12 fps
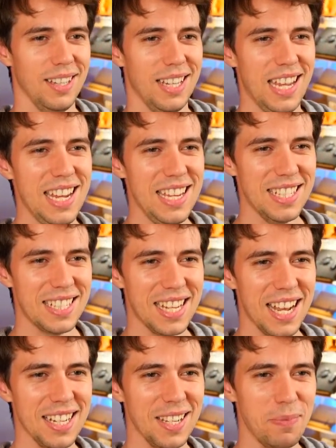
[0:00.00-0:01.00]
Is
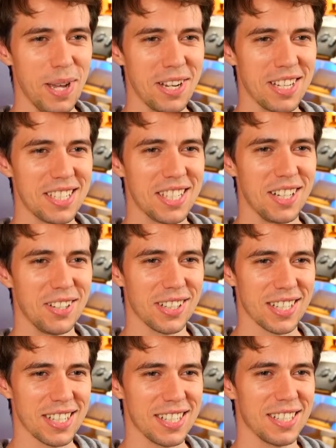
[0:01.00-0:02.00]
Daniel Panic
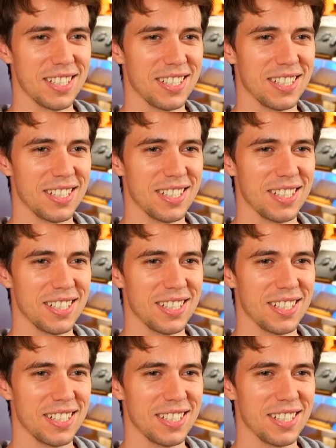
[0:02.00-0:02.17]
serious?